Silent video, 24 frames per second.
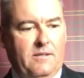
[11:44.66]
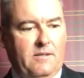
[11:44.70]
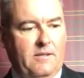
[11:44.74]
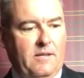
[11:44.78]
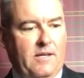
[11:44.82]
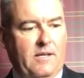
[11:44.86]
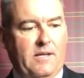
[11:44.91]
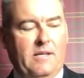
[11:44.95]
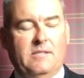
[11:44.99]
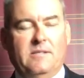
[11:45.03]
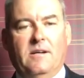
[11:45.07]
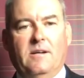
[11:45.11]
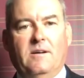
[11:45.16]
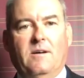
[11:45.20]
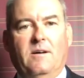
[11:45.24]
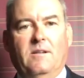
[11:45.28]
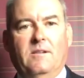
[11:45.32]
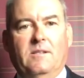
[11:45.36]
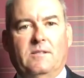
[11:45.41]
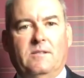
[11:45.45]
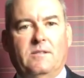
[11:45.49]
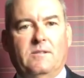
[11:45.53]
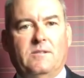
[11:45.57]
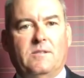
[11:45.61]
I guess I'll
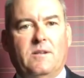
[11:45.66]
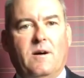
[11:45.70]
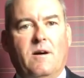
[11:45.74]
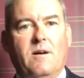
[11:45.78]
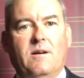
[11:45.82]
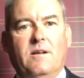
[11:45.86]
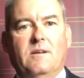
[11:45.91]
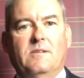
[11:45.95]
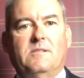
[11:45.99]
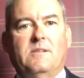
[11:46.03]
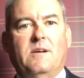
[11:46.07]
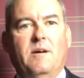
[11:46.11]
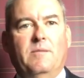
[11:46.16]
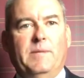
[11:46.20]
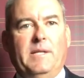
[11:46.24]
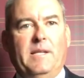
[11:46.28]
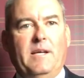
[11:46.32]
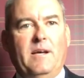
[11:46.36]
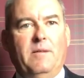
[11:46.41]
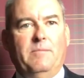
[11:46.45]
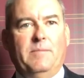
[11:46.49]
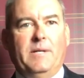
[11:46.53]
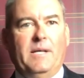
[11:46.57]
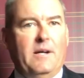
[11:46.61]
call it the stardust coming
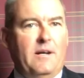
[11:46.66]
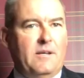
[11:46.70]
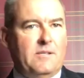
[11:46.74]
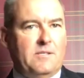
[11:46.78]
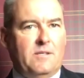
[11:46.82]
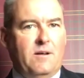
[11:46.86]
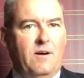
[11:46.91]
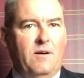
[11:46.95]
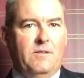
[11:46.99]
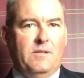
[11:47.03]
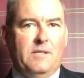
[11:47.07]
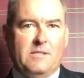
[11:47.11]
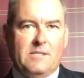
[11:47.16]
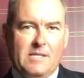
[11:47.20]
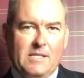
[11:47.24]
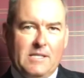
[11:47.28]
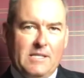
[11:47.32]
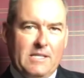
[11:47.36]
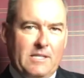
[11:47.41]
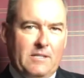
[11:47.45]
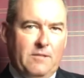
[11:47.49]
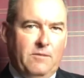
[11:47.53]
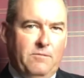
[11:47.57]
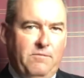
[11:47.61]
at me, I saw this
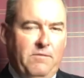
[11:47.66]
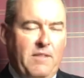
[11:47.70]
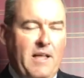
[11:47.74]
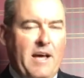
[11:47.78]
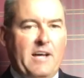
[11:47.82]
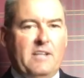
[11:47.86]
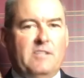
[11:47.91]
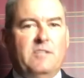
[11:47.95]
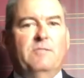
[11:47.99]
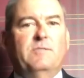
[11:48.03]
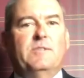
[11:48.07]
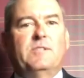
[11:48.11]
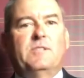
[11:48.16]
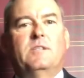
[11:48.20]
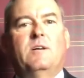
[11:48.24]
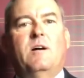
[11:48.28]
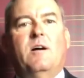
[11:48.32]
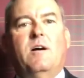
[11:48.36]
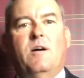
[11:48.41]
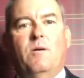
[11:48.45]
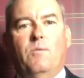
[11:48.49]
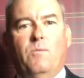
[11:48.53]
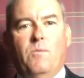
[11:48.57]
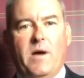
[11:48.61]
little flash of a
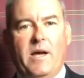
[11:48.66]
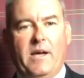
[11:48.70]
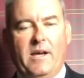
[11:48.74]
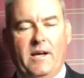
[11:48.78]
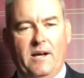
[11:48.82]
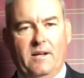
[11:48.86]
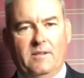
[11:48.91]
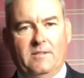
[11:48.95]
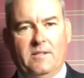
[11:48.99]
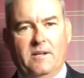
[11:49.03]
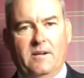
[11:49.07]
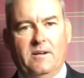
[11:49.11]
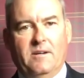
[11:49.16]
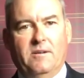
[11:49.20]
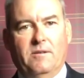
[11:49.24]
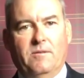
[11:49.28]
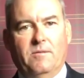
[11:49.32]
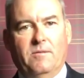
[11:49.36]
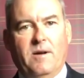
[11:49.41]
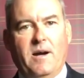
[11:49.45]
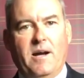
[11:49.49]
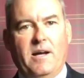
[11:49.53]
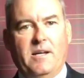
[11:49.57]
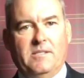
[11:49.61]
star way out there in the
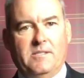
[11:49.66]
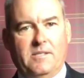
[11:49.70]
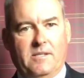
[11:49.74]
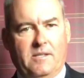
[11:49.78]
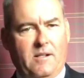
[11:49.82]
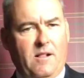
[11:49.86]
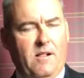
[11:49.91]
horizon.